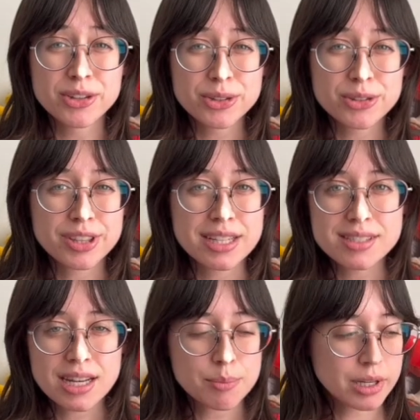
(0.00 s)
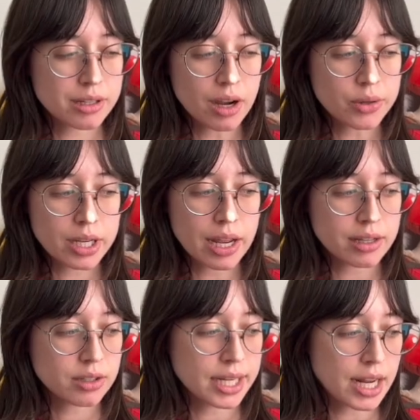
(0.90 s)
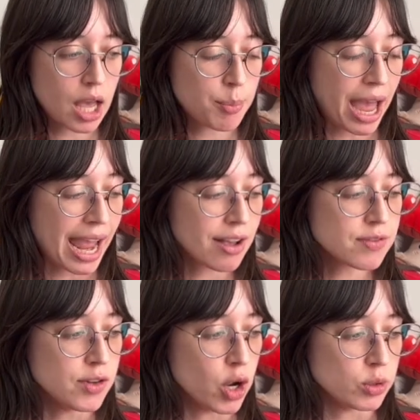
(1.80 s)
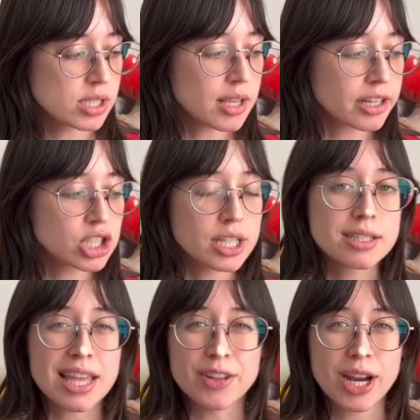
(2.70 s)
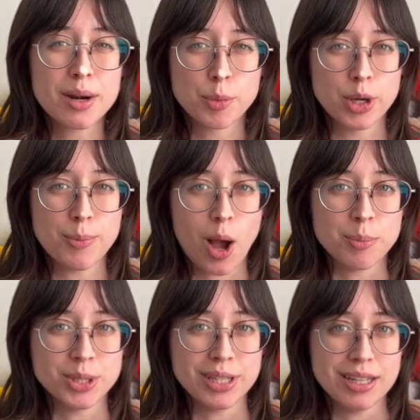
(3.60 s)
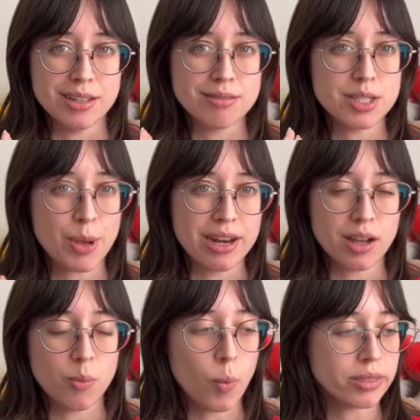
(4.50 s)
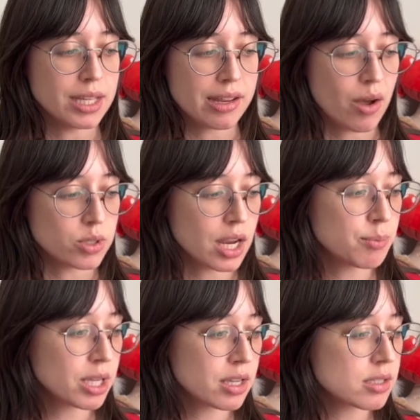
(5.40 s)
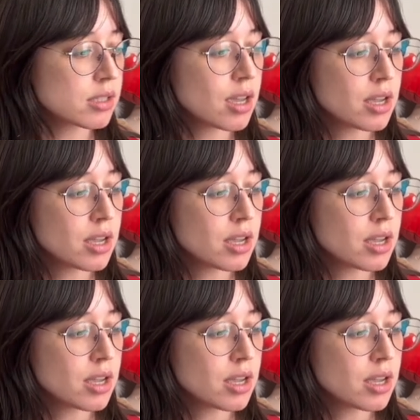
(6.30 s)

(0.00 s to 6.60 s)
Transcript: little things that I'm gonna go in and clean up. I have notes sections, and they're kind of pre-populated depending on what the account type is.